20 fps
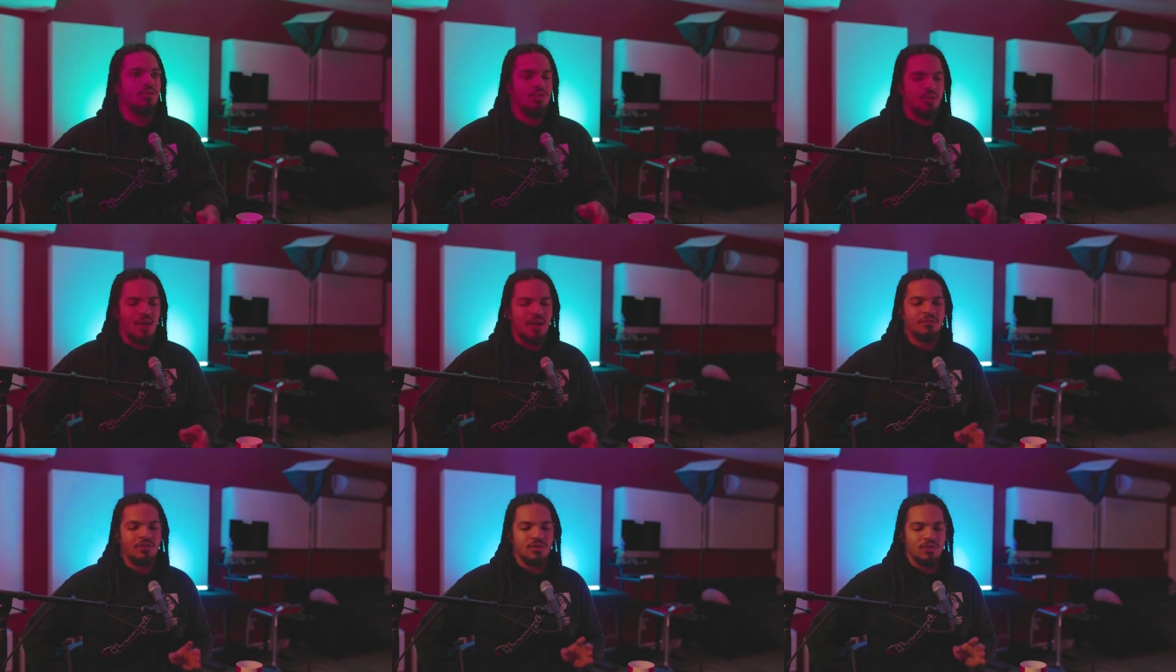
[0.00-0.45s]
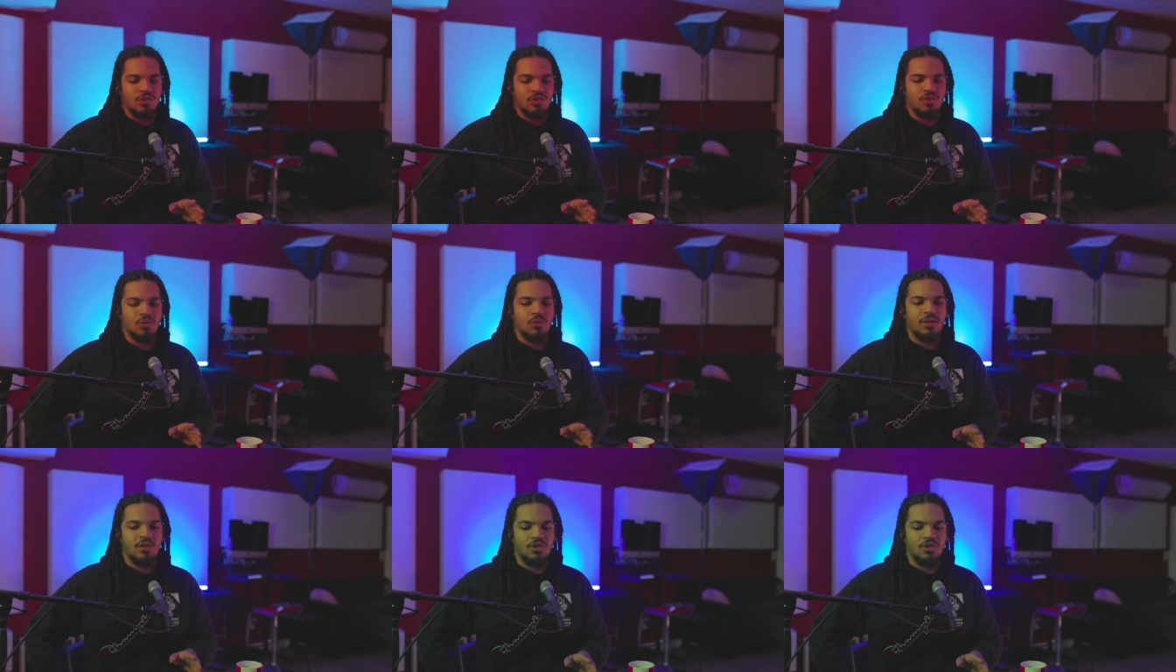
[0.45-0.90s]
You have to
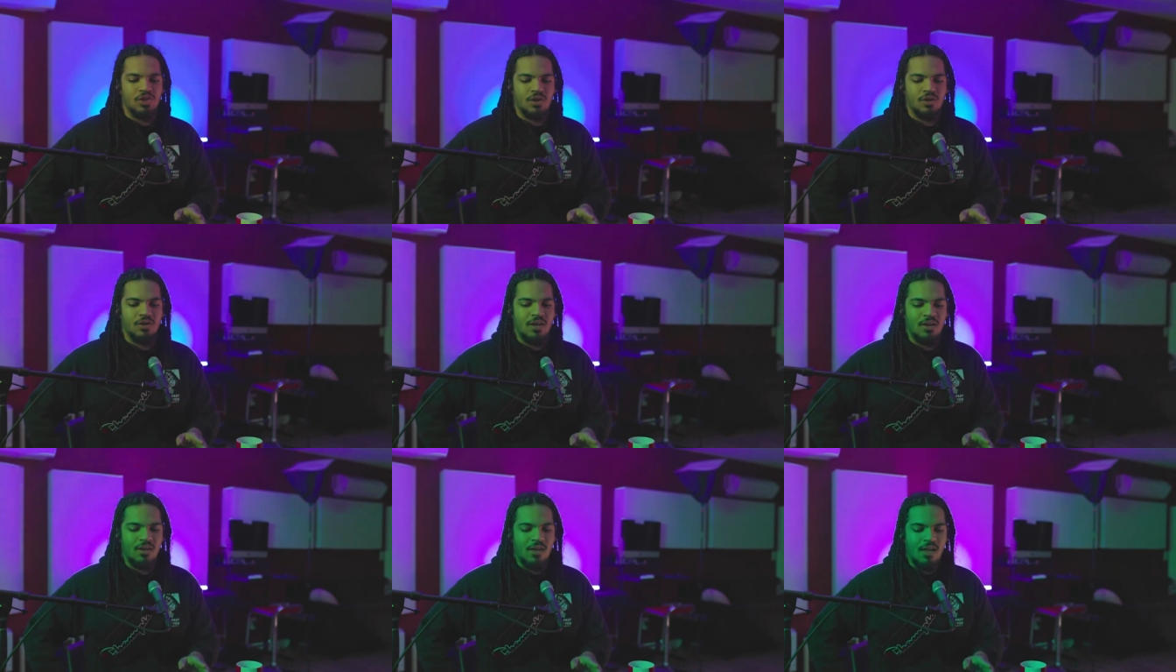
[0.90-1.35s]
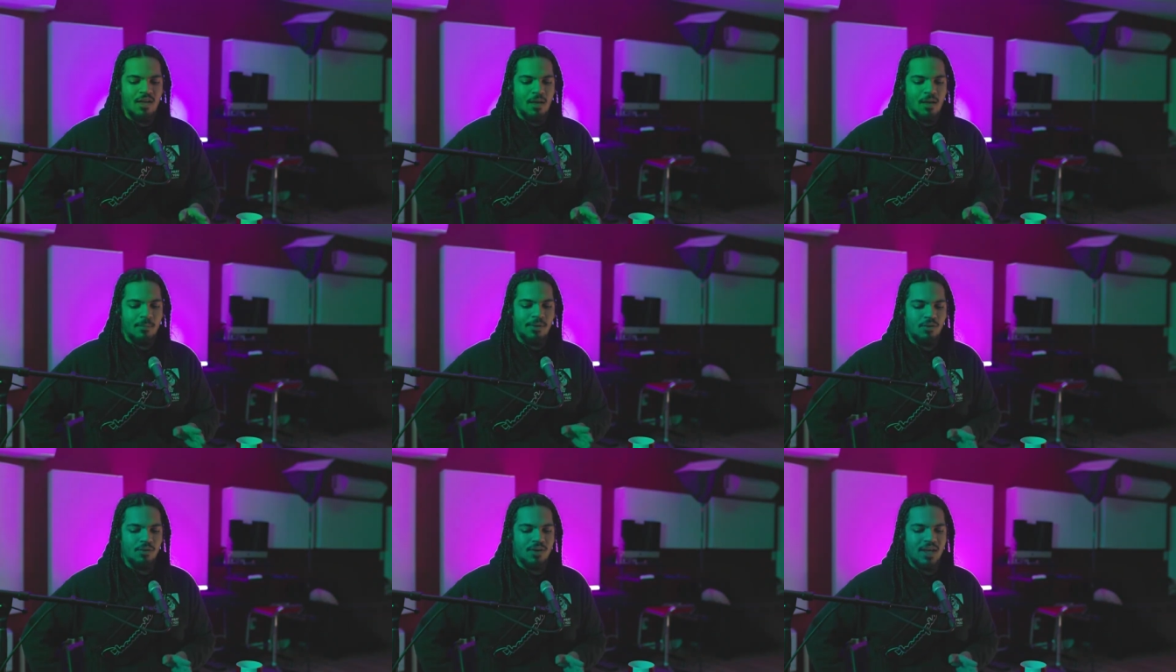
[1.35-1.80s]
enjoy the journey,
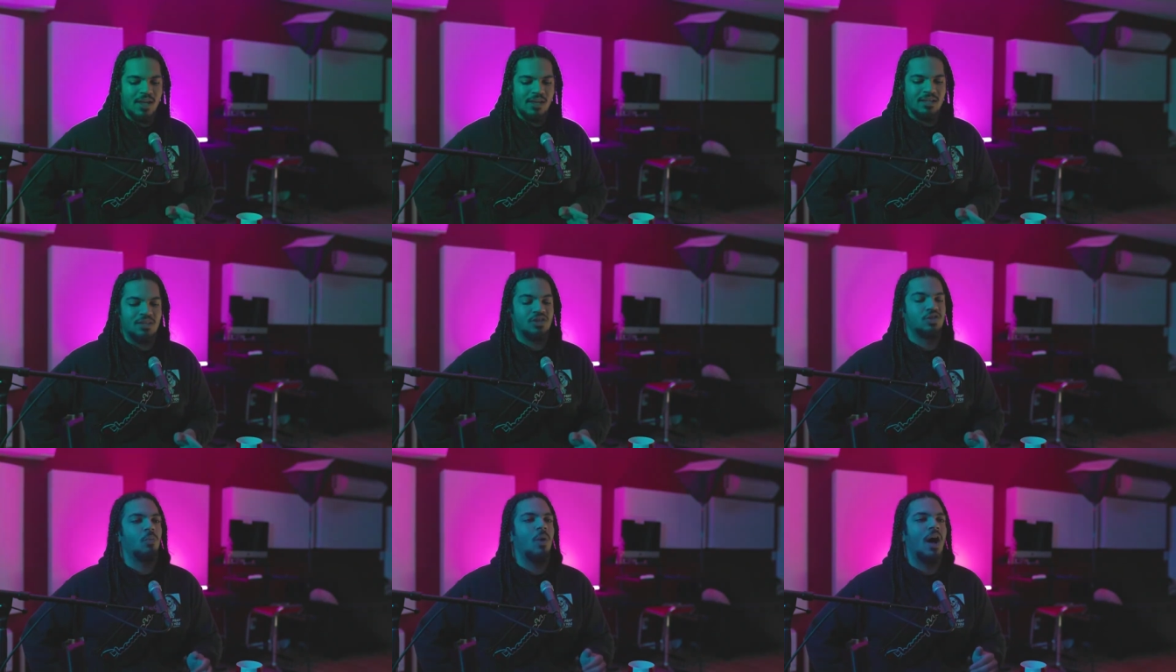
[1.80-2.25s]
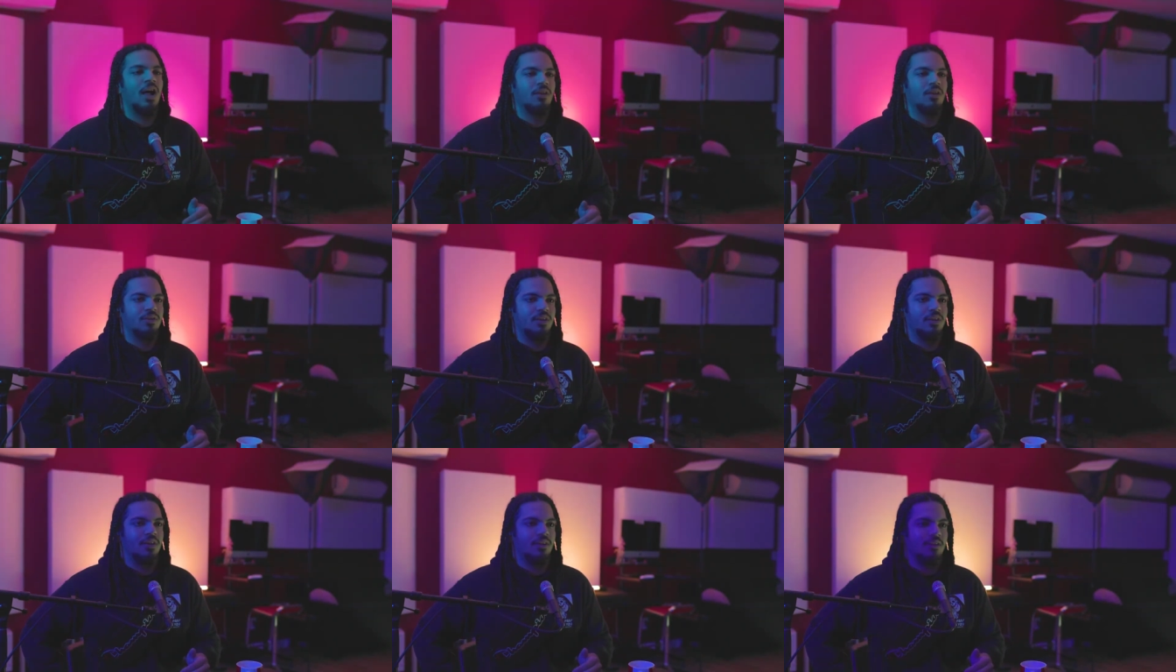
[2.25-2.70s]
but you can't get
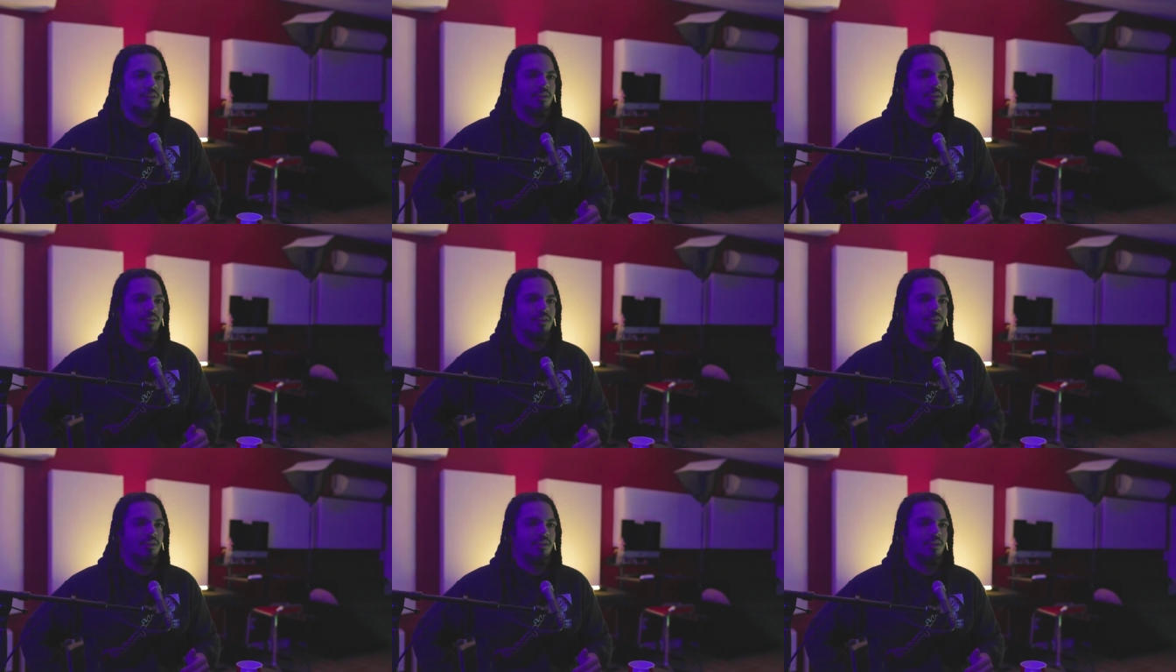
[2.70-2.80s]
swallowed in it.